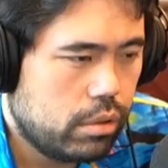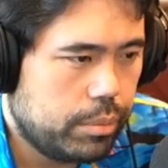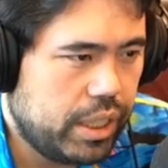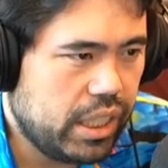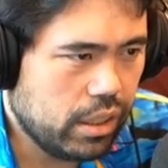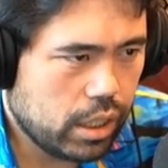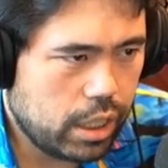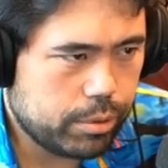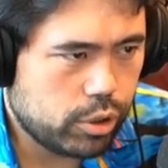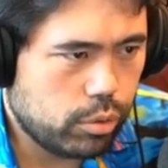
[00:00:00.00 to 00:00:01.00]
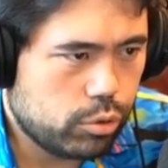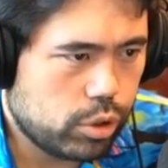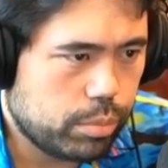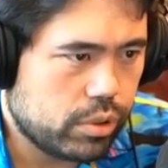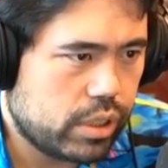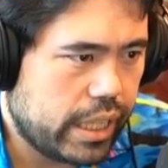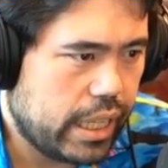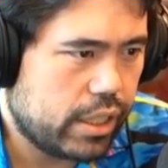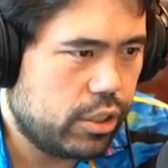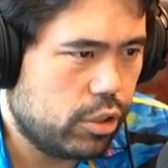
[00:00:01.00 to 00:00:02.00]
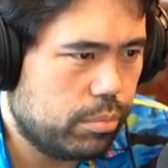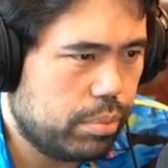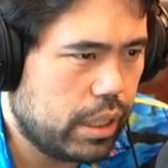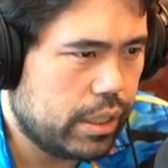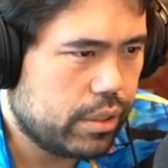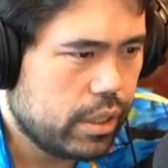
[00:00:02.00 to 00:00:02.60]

mean he can line up his own triple stack here but